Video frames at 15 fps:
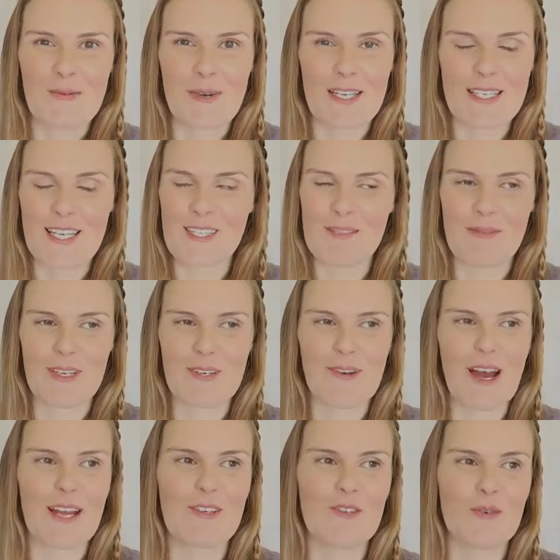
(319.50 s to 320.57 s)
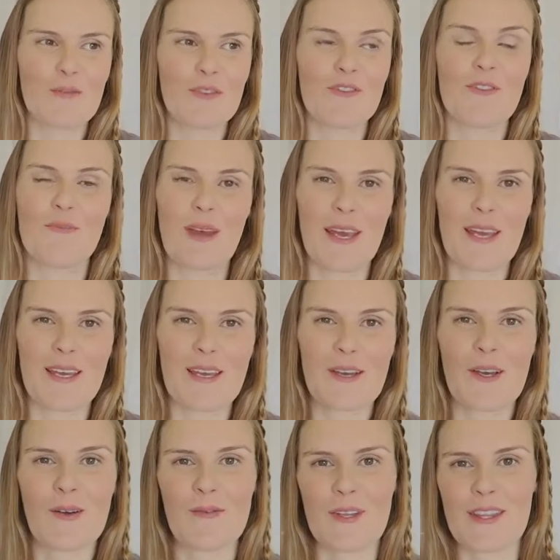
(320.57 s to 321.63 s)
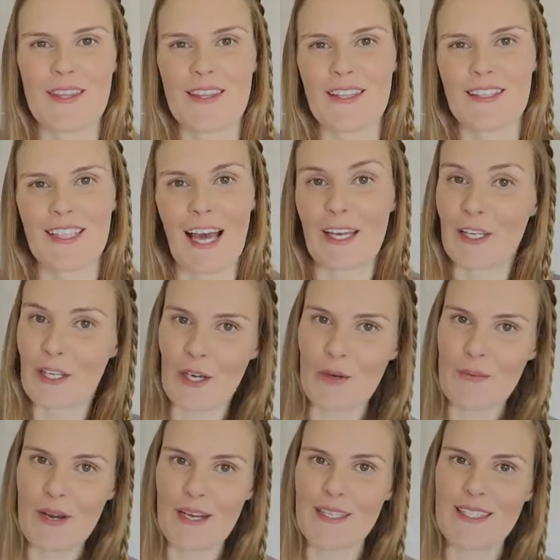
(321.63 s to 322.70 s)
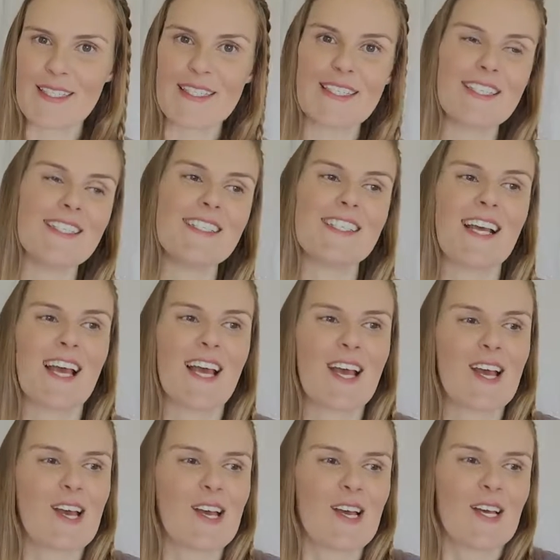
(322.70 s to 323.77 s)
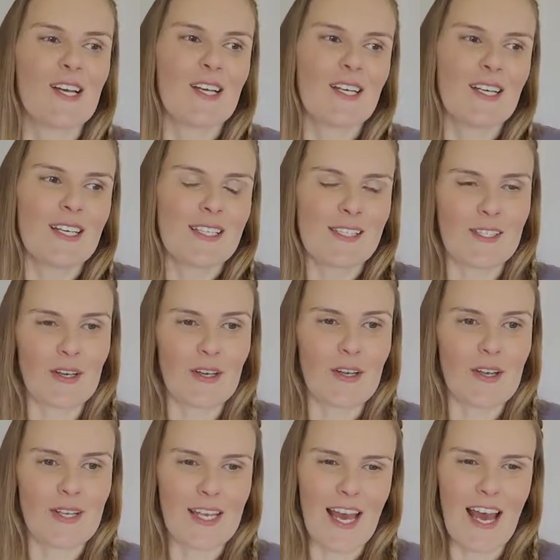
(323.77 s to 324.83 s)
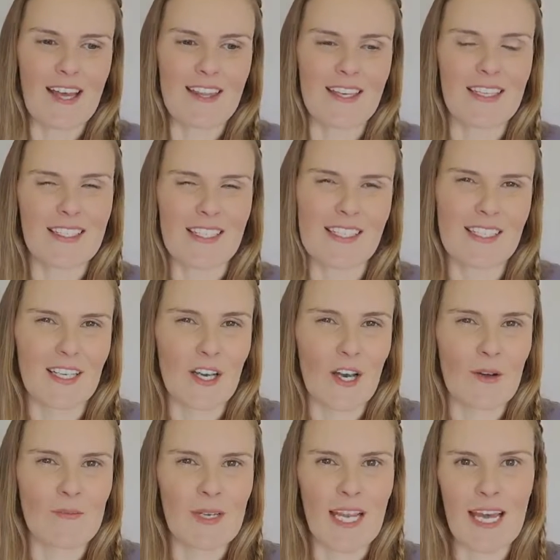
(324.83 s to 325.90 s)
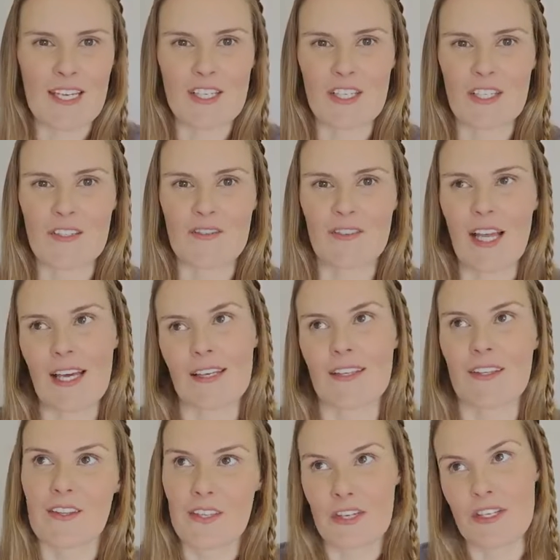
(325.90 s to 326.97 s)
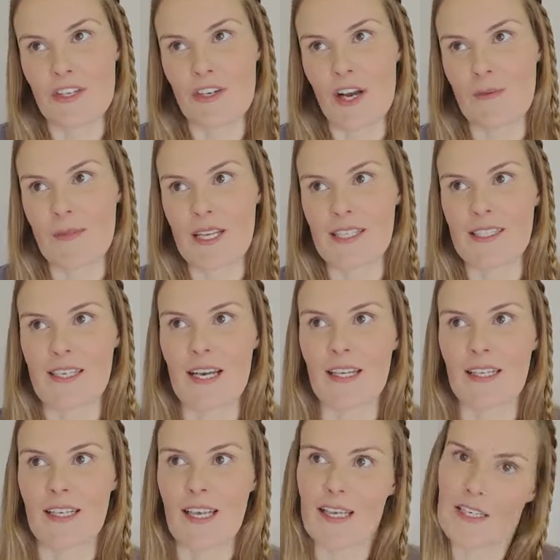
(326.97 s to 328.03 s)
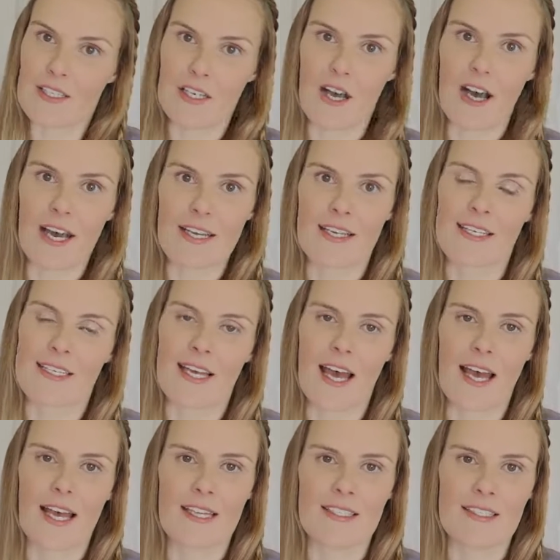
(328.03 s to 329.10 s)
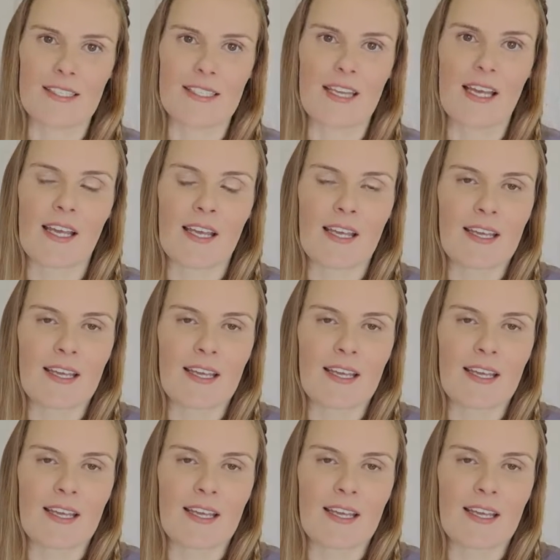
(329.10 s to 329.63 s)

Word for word: which has been quite normal for me with like girl pregnancies. So yeah, I think it's just a combination of like third trimester, getting tired and